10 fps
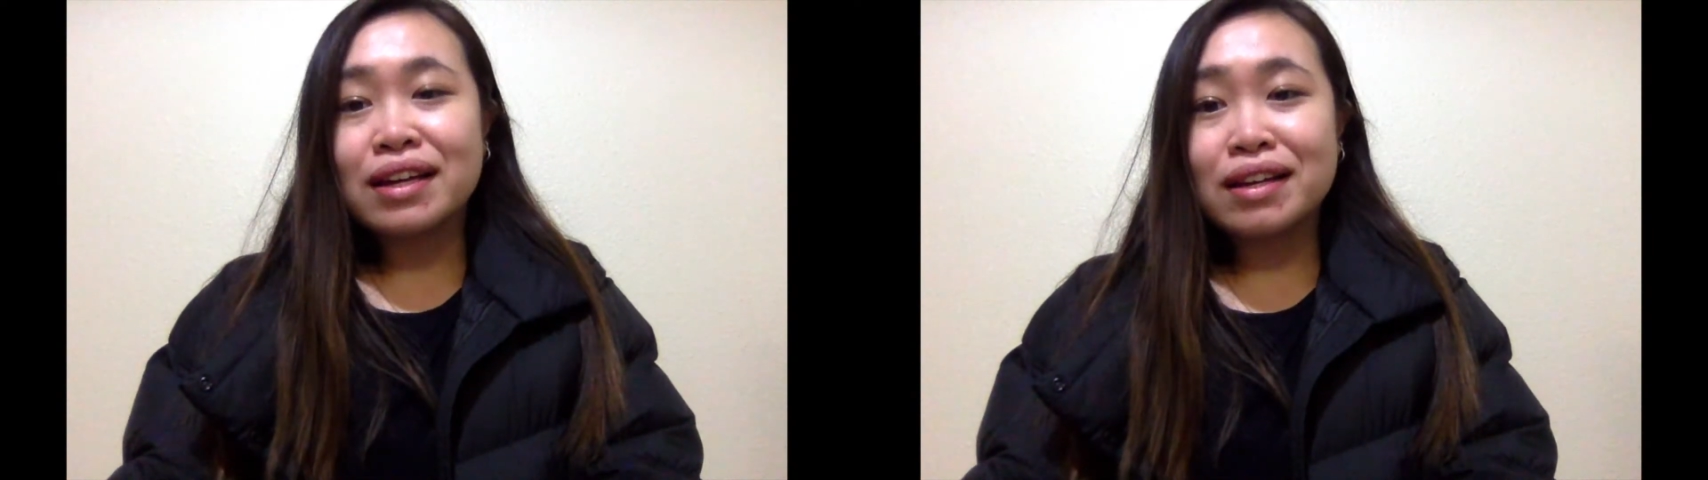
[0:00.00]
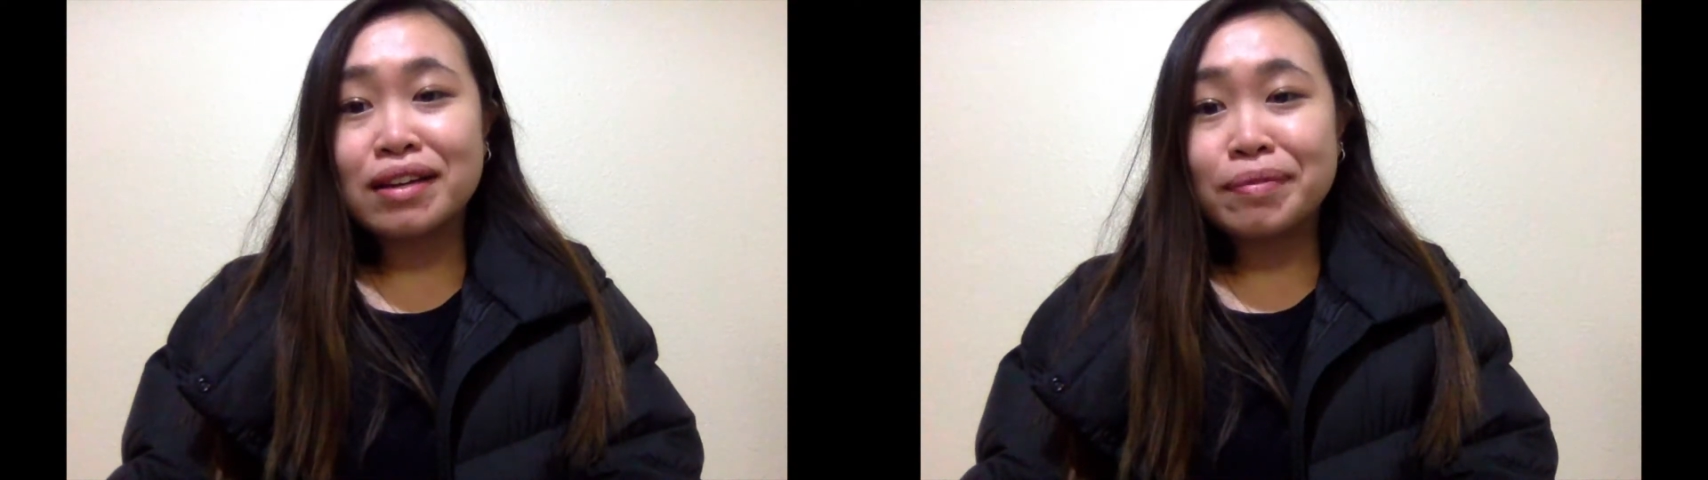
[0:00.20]

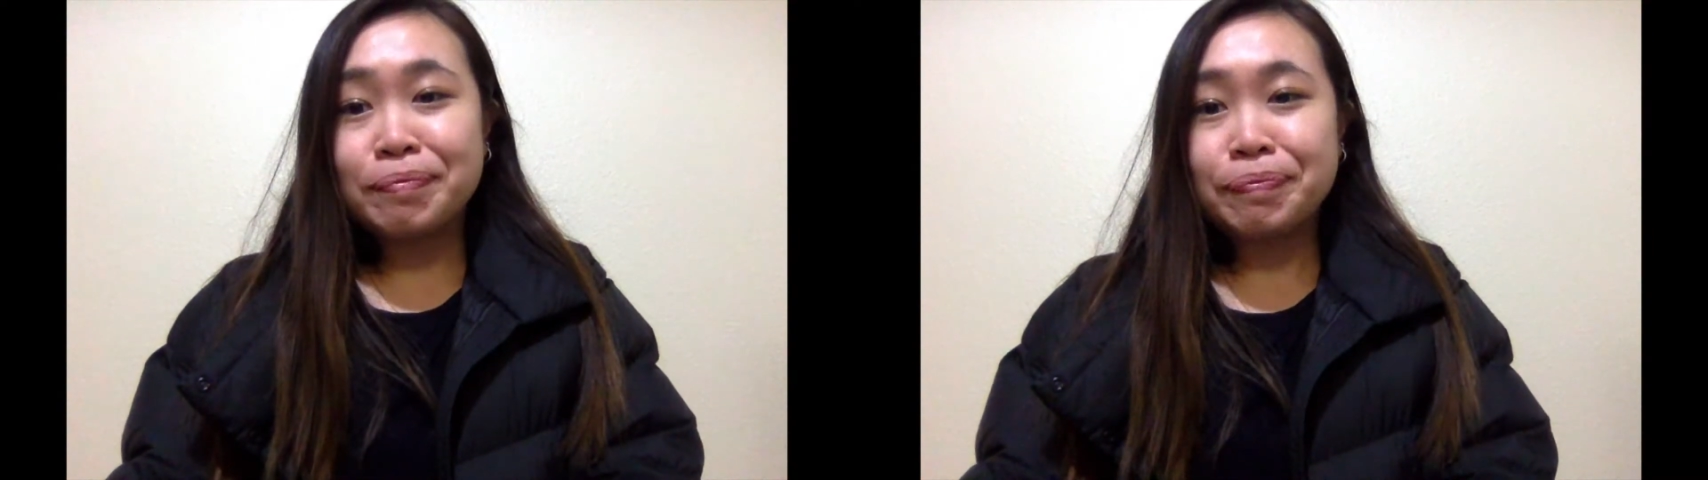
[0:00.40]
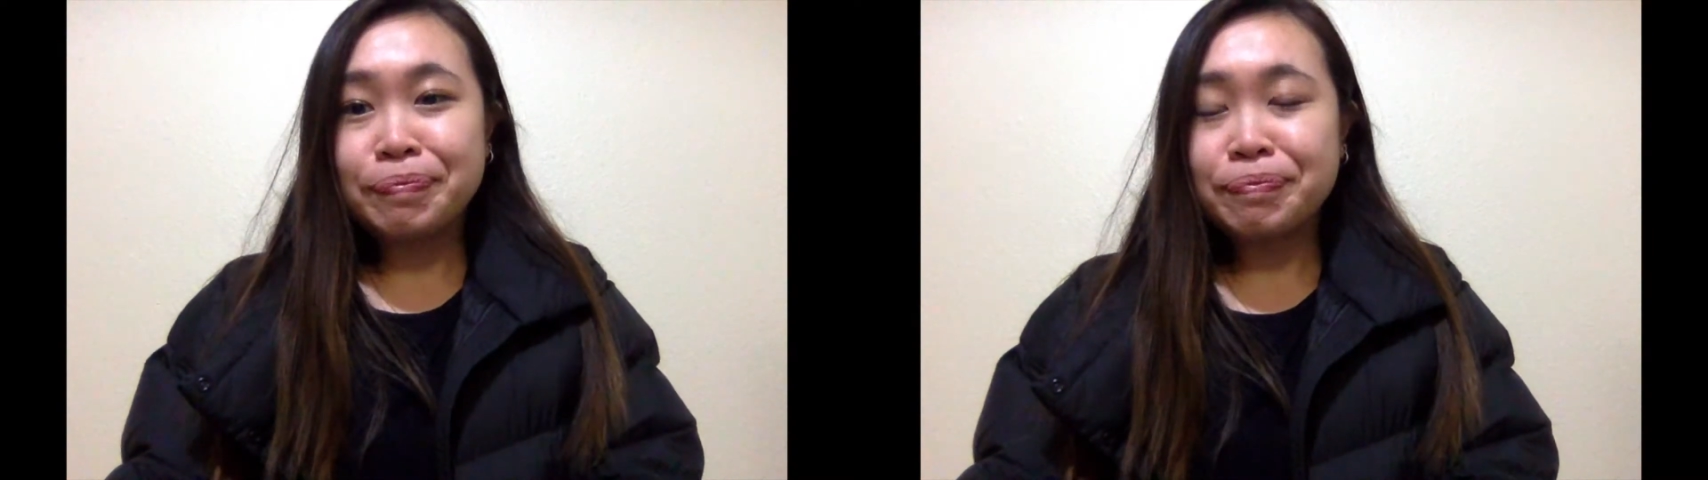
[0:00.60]
um,
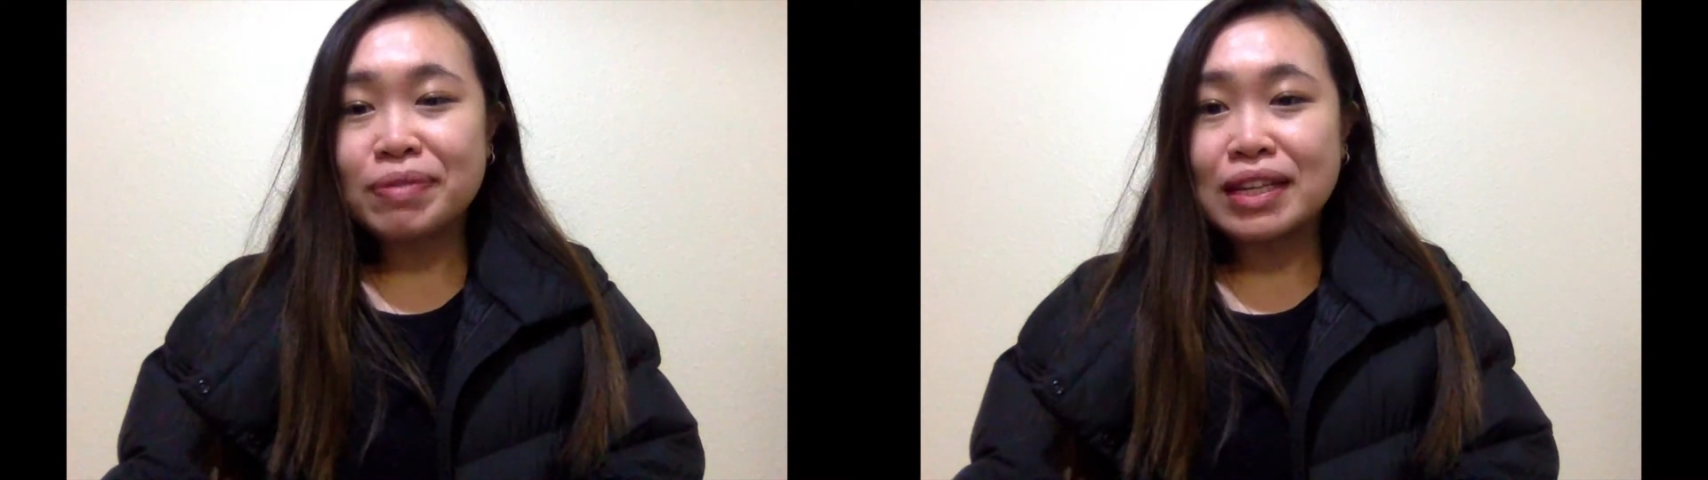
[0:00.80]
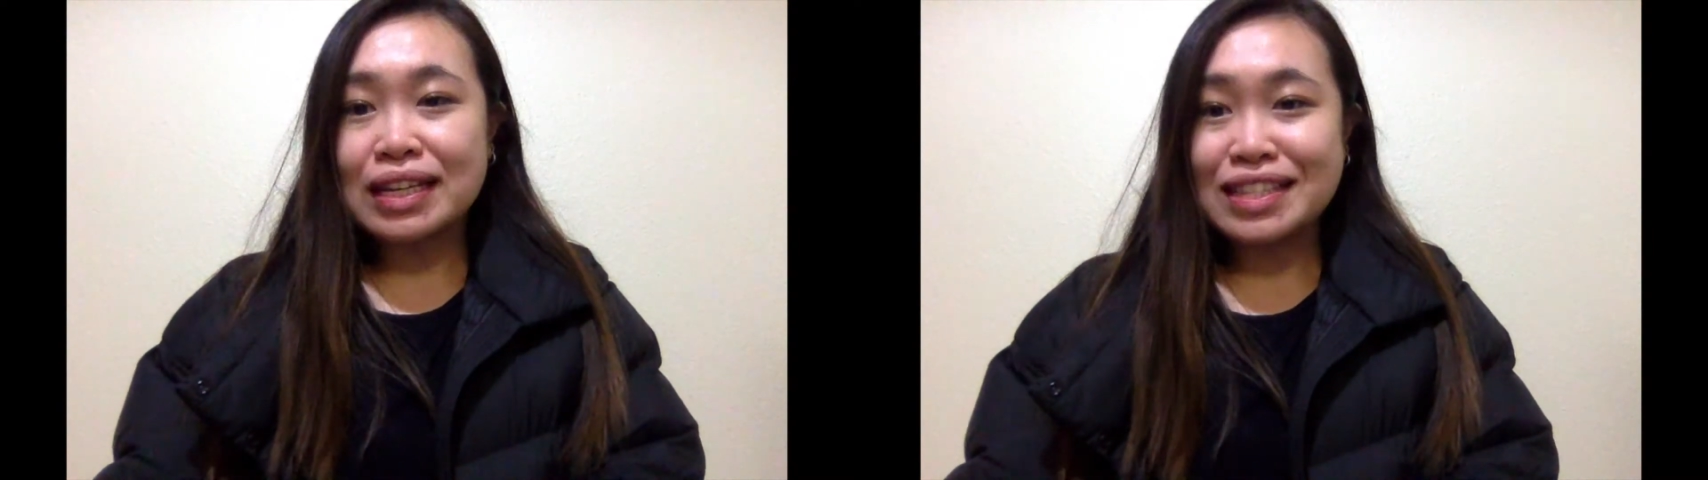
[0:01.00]

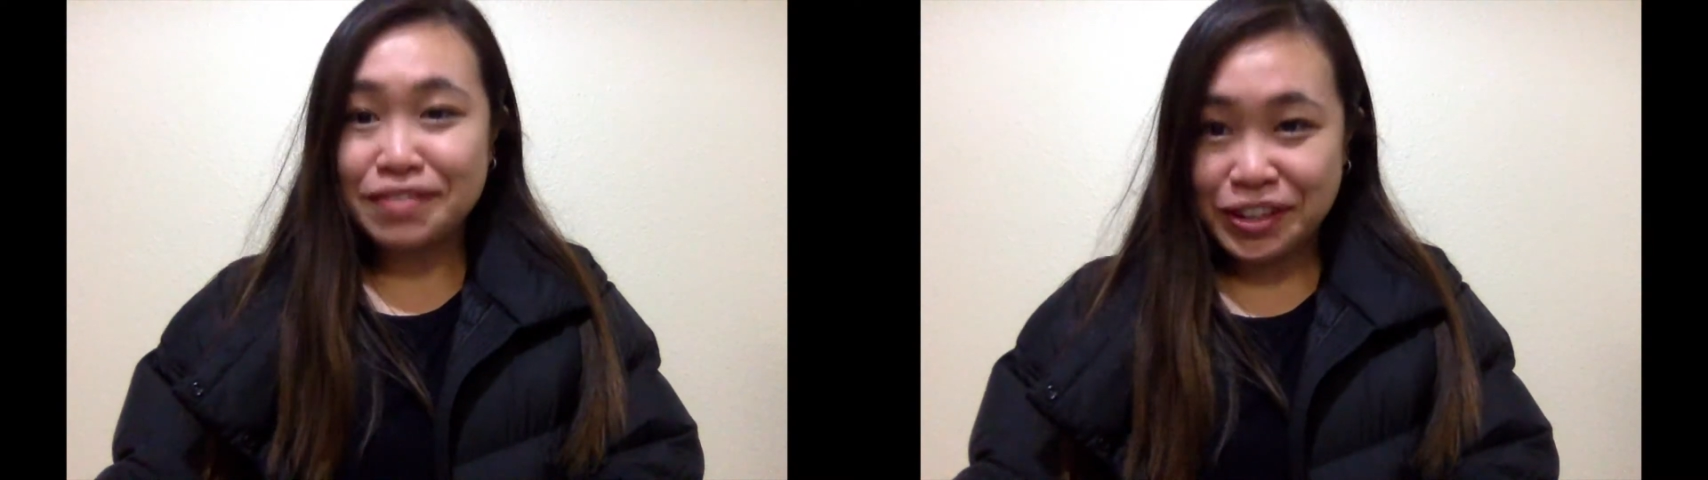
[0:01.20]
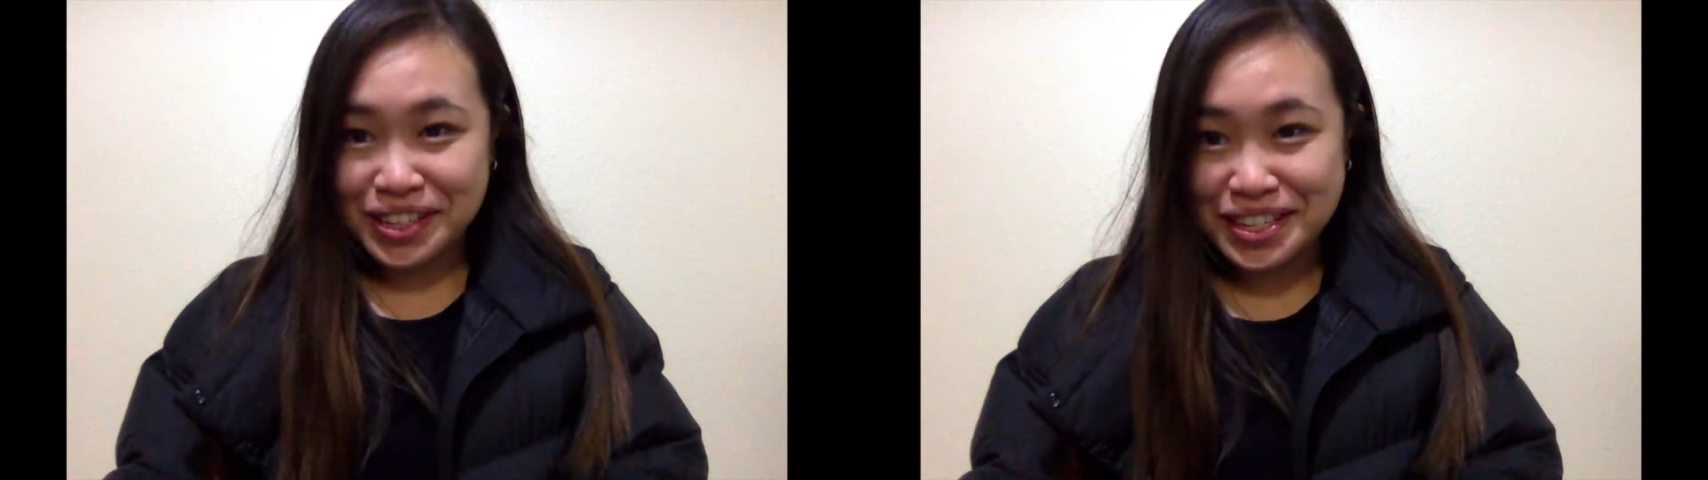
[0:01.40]
it's
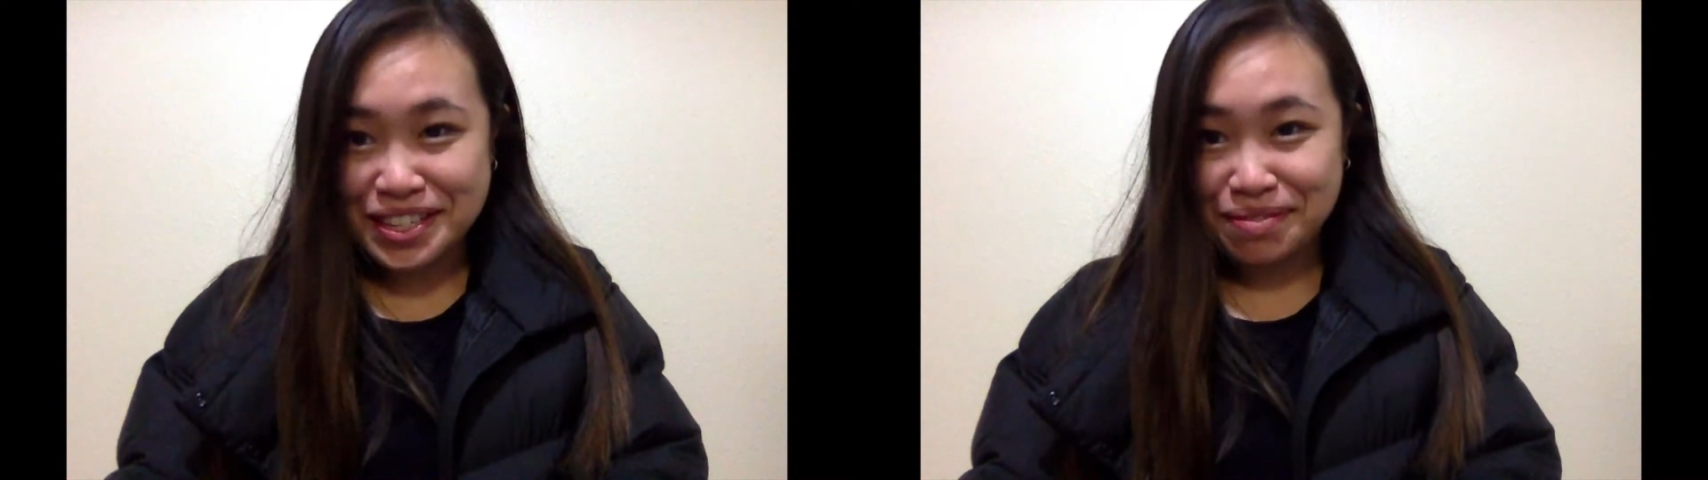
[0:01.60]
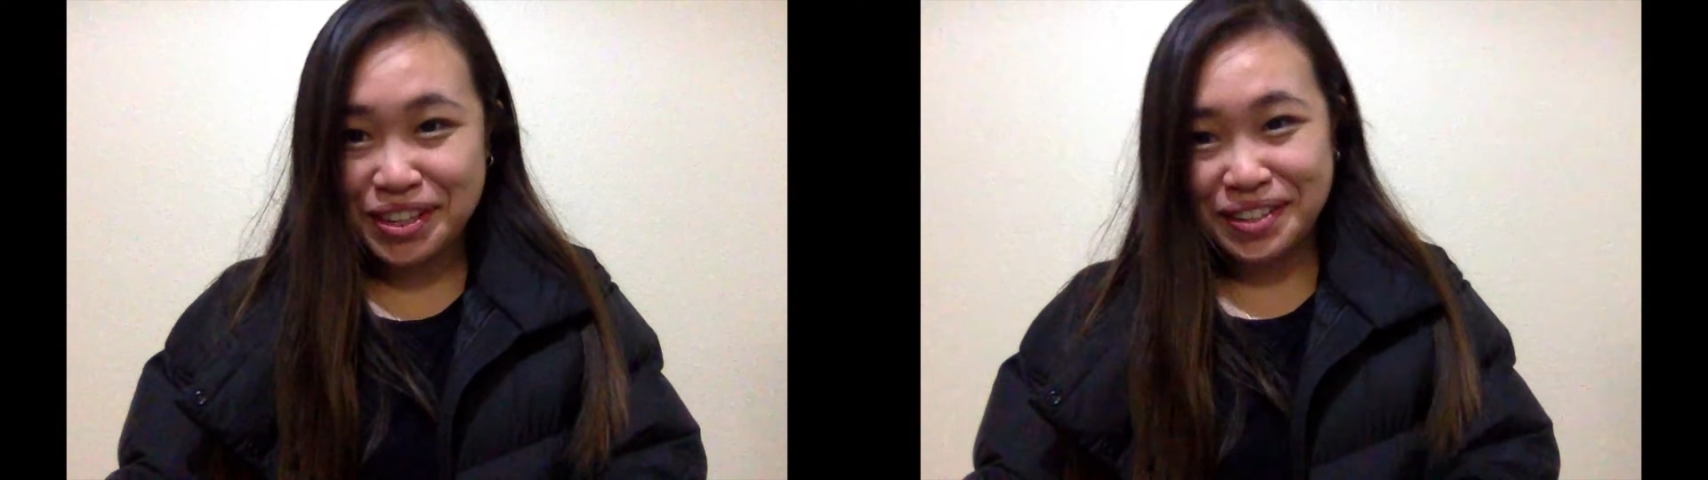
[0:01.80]
very nice
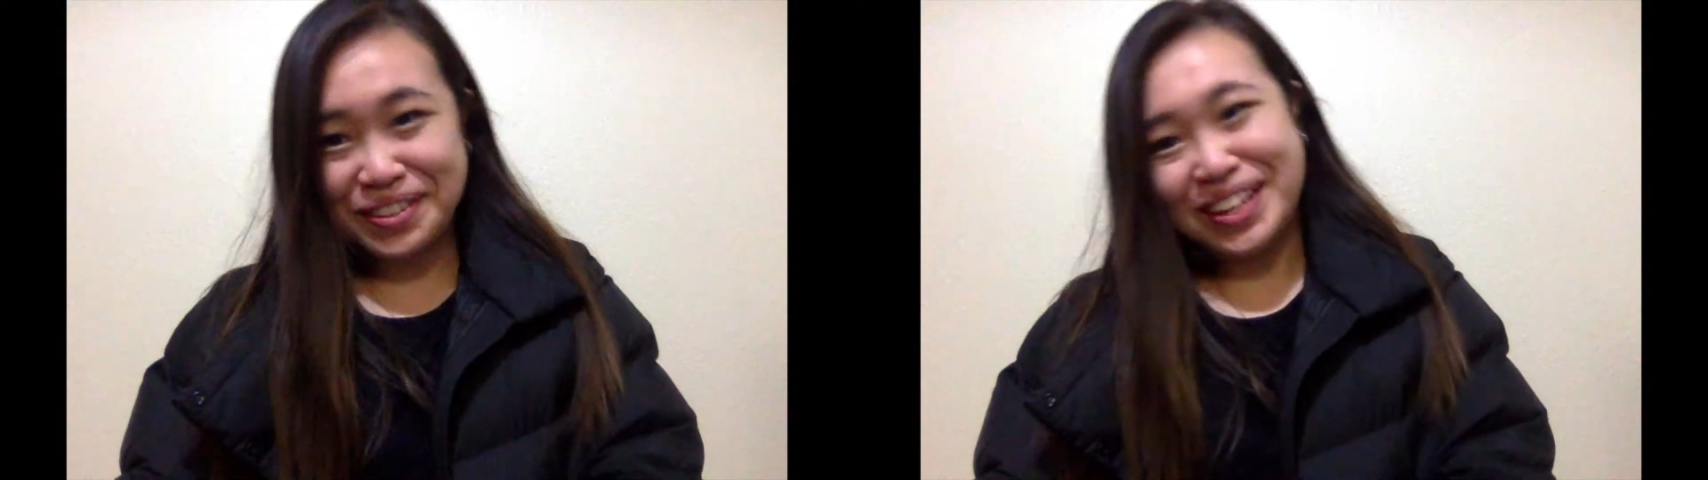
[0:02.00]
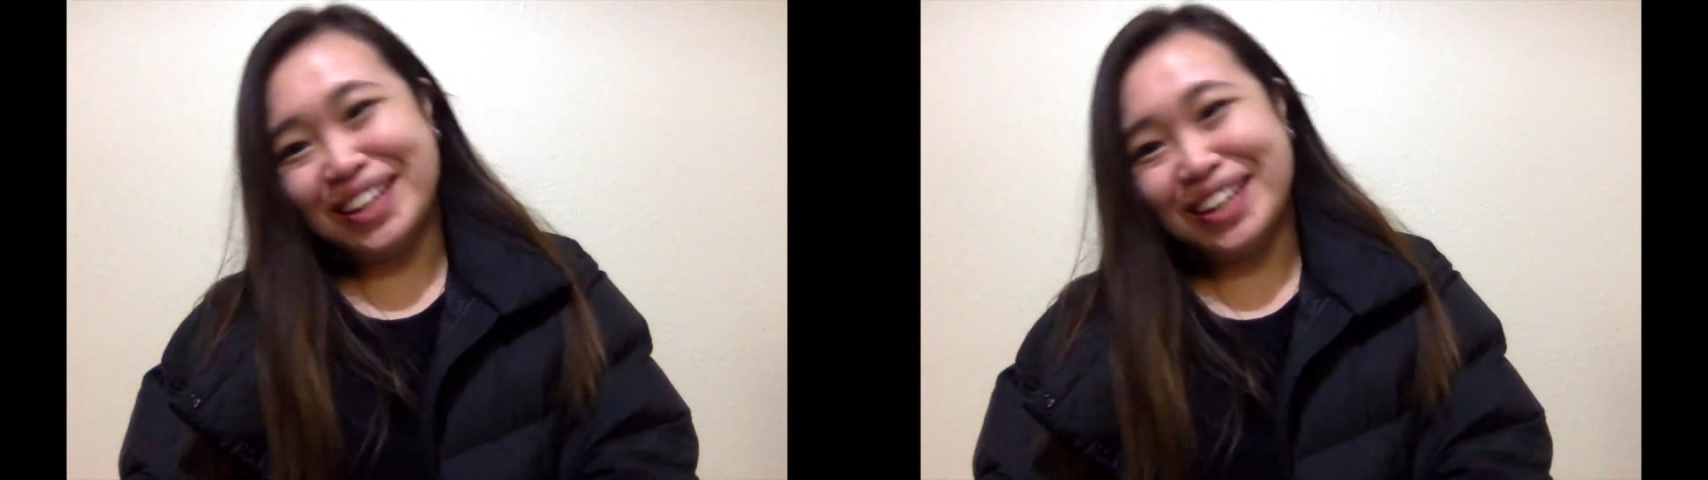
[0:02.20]
to meet you.